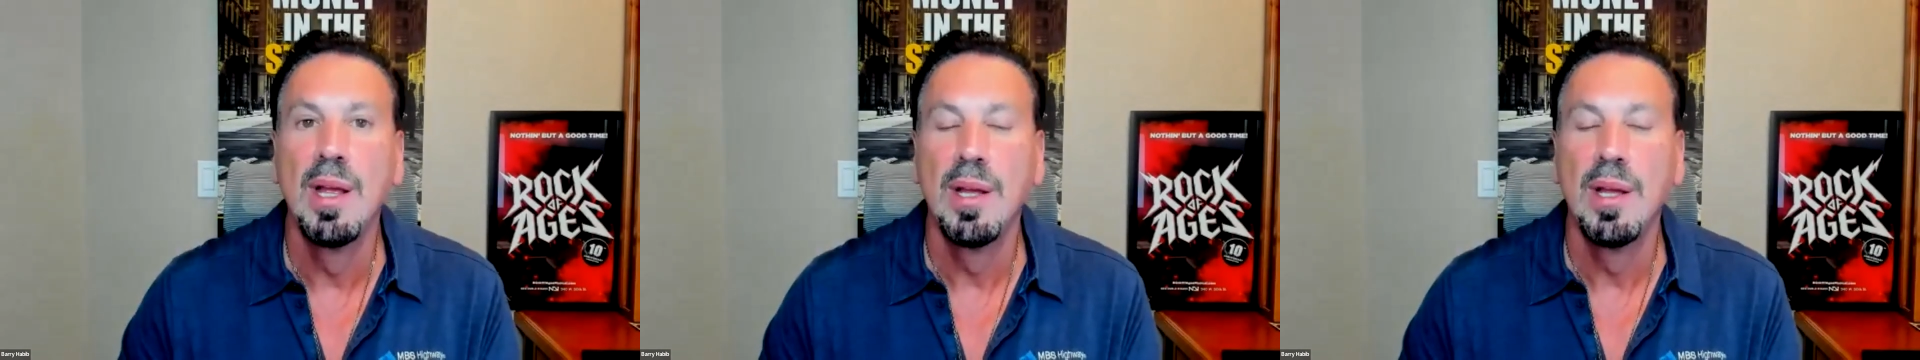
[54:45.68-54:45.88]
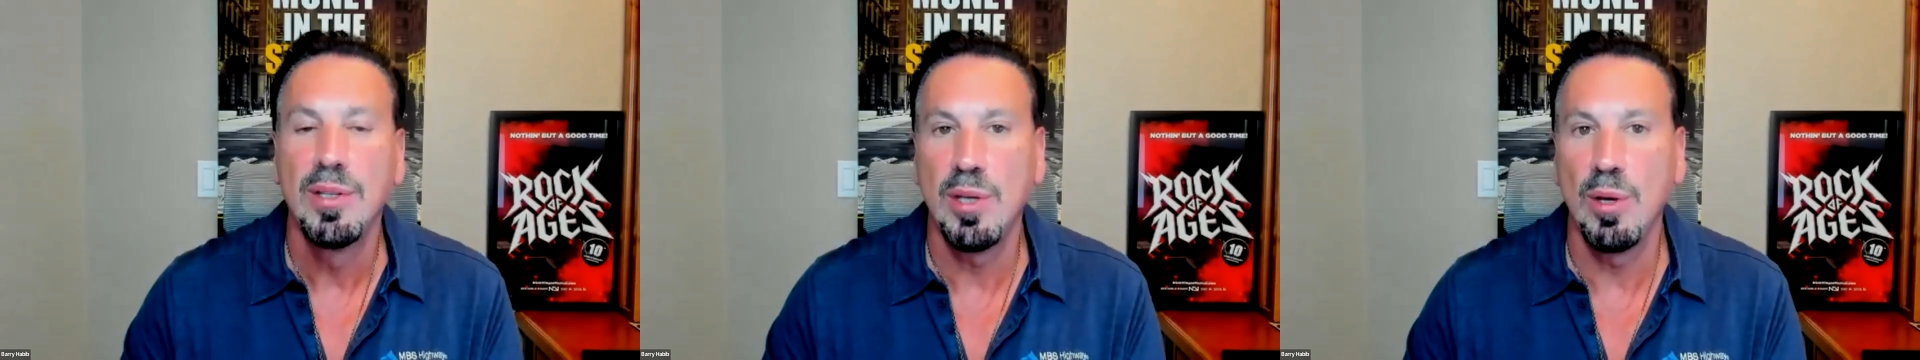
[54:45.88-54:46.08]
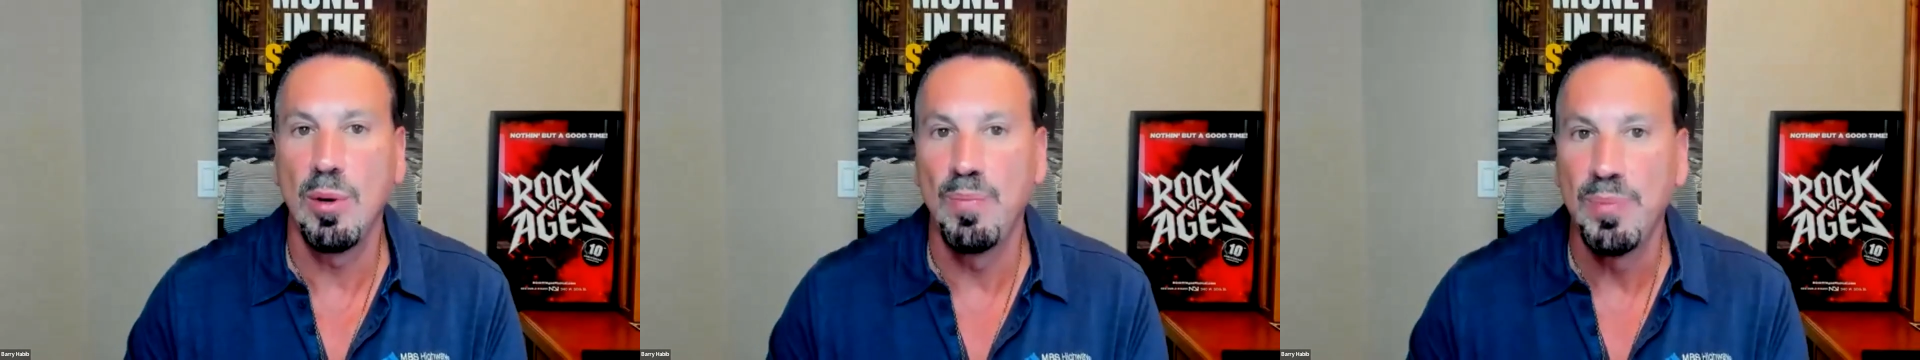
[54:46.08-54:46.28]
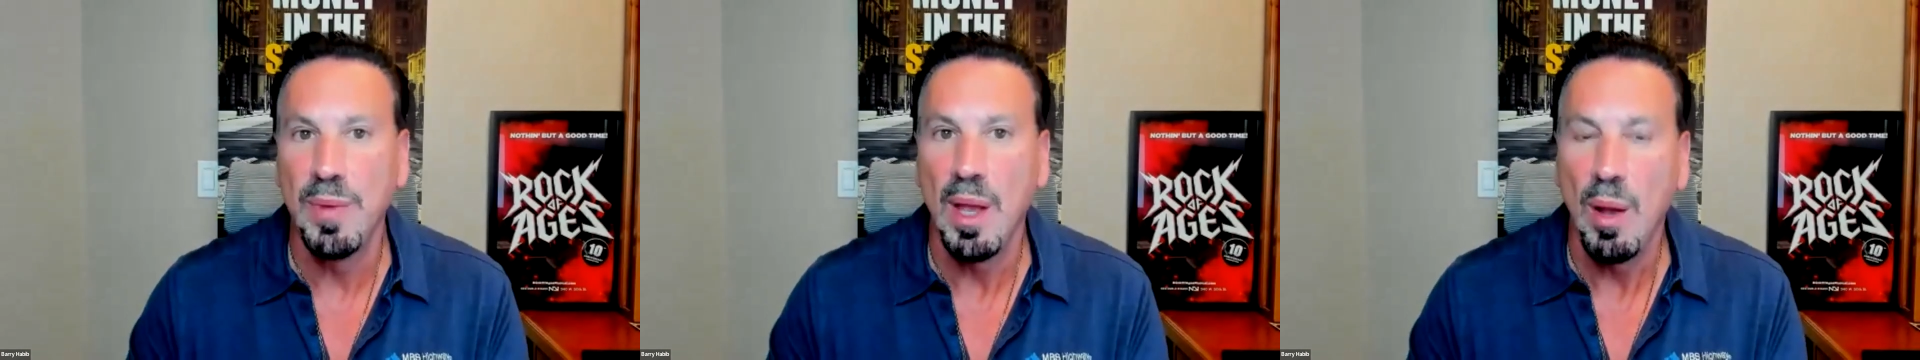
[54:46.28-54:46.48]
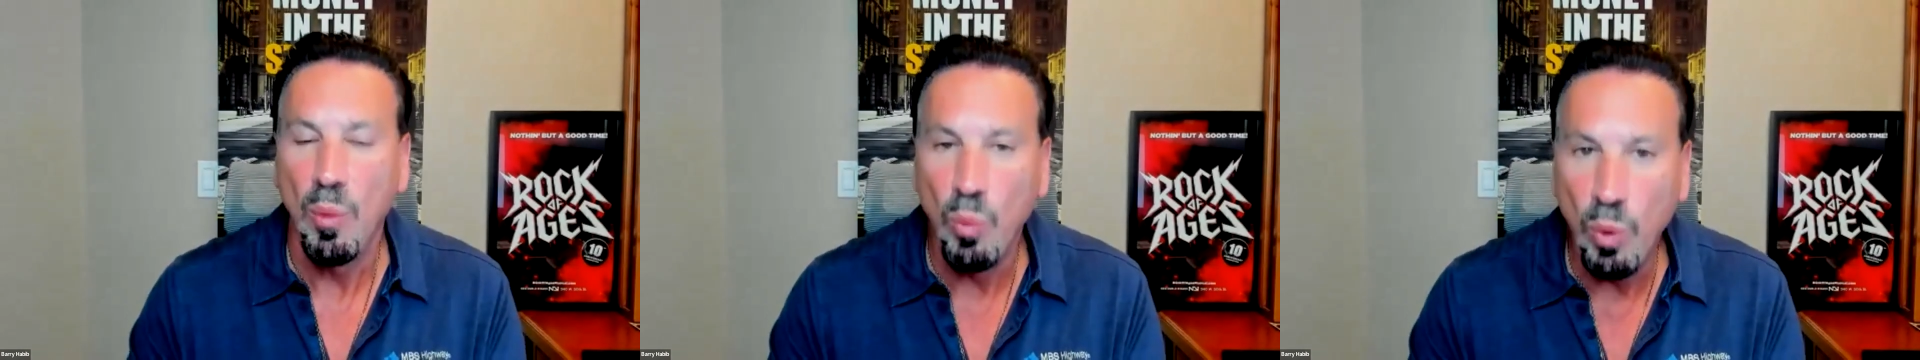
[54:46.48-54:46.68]
So,
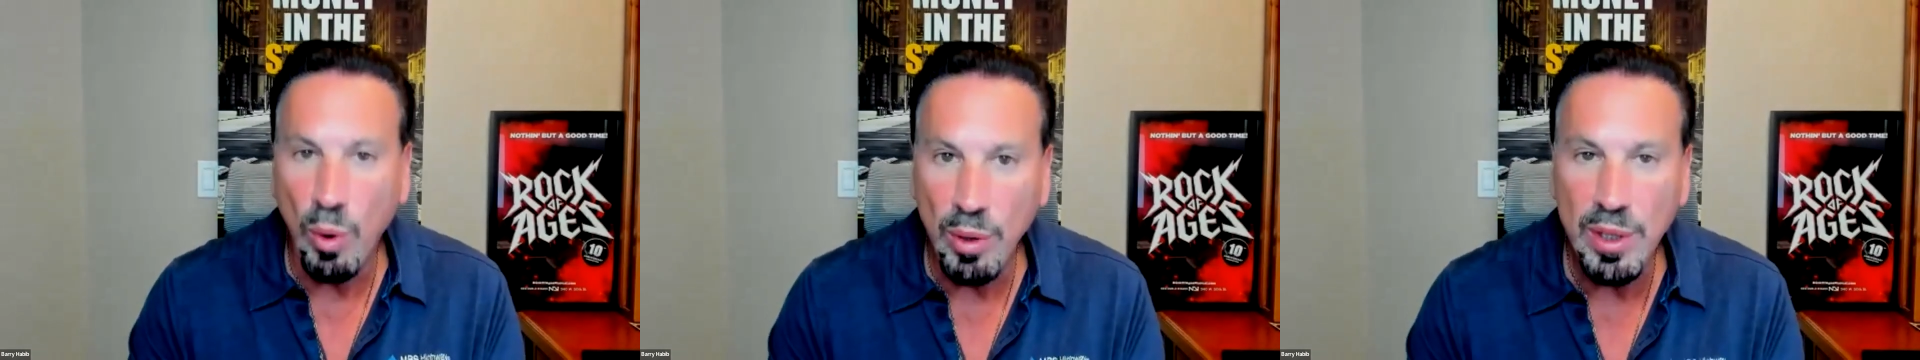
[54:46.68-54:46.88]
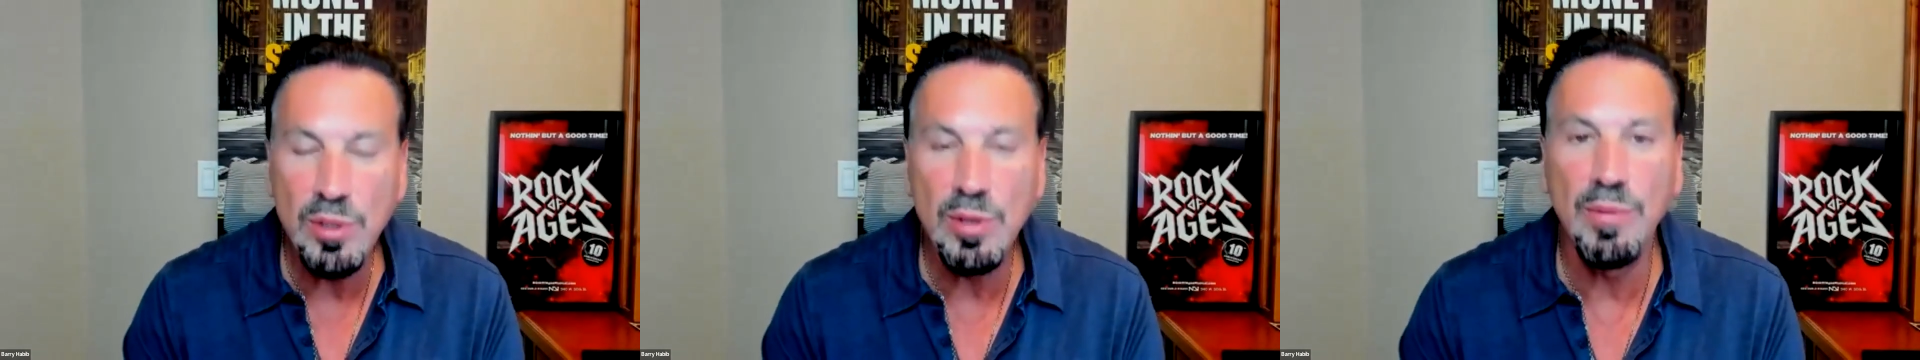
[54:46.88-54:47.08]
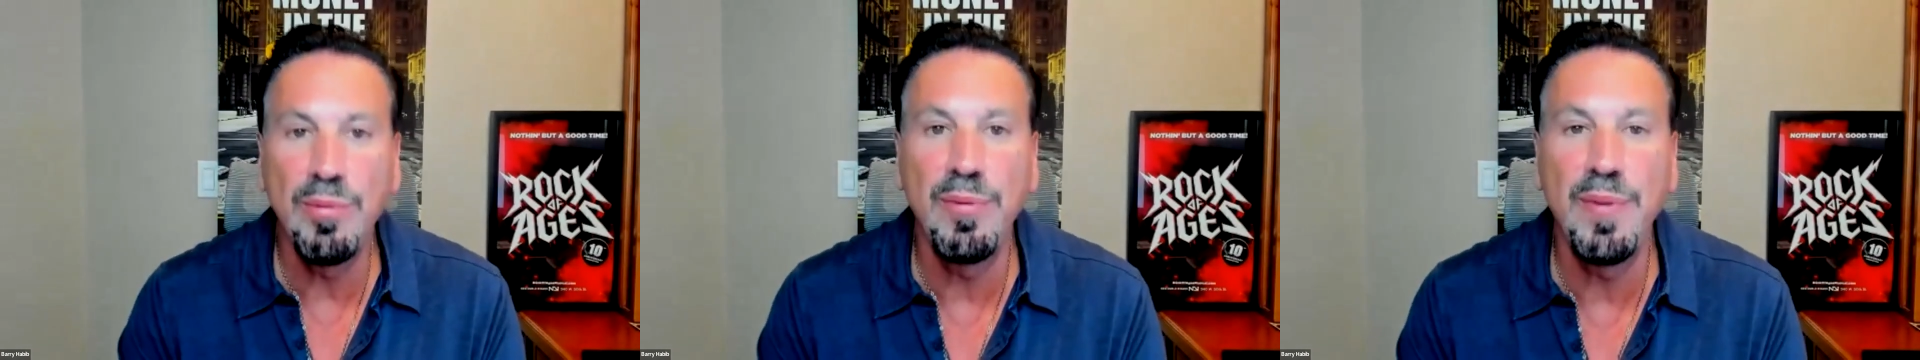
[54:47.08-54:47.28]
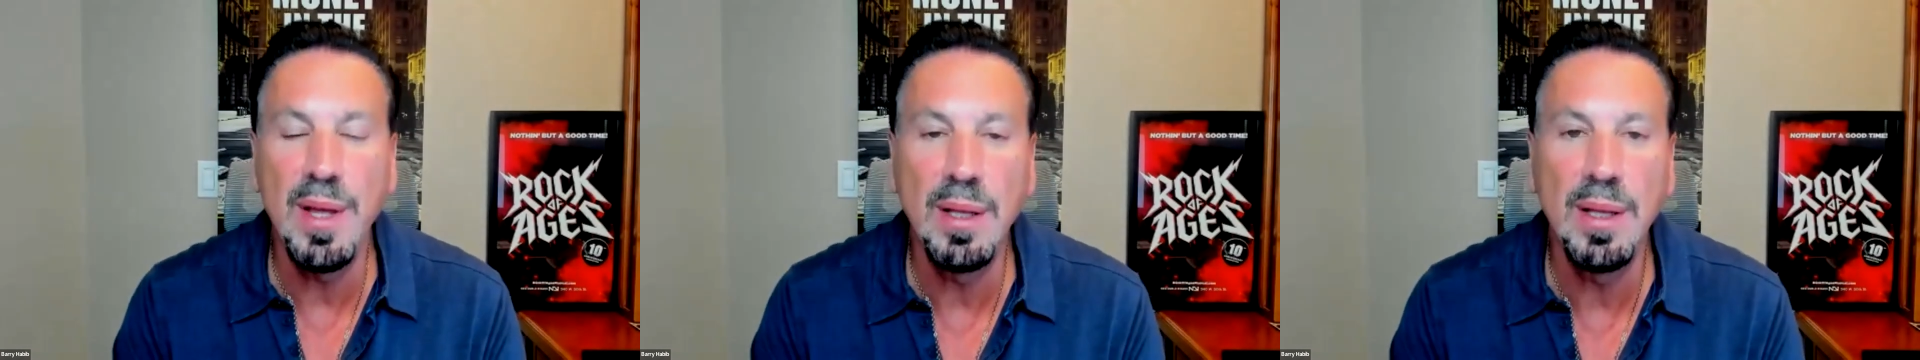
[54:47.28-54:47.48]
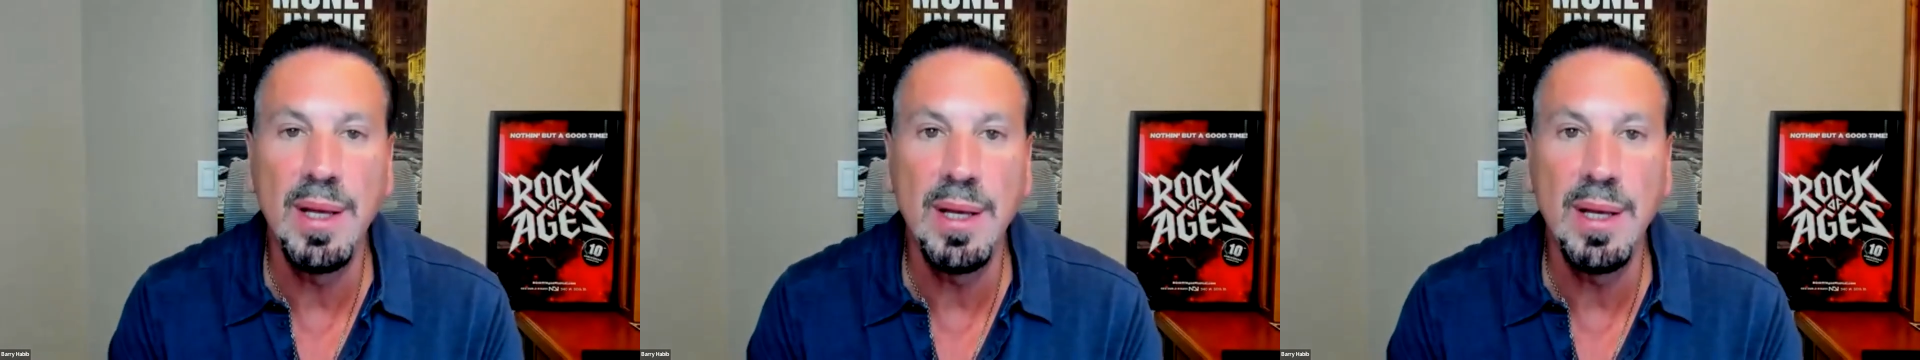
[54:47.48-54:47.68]
what is your
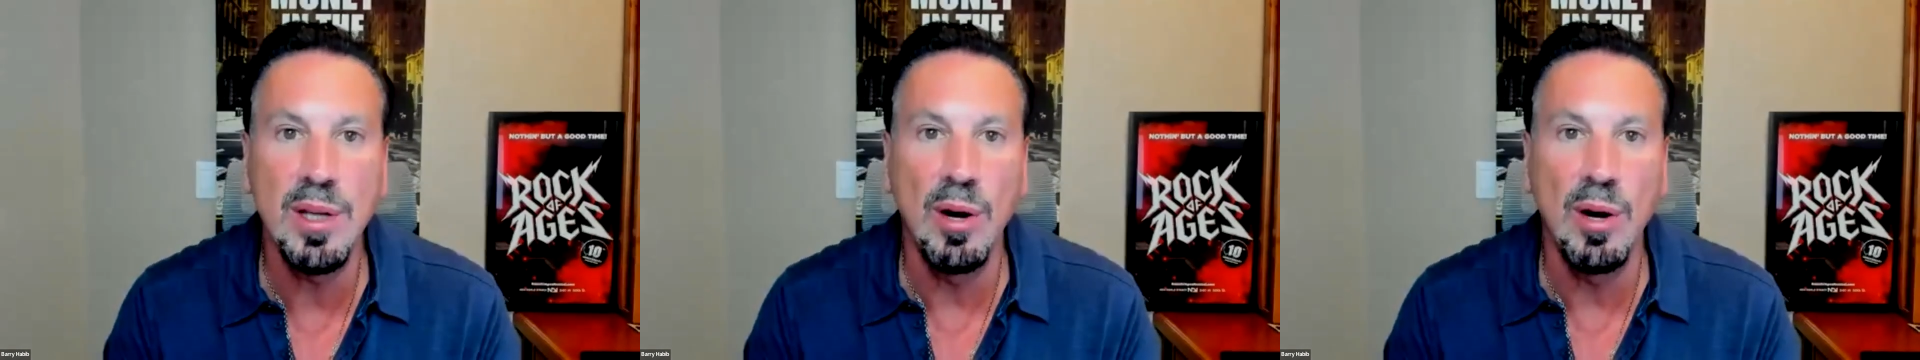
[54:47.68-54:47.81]
feelings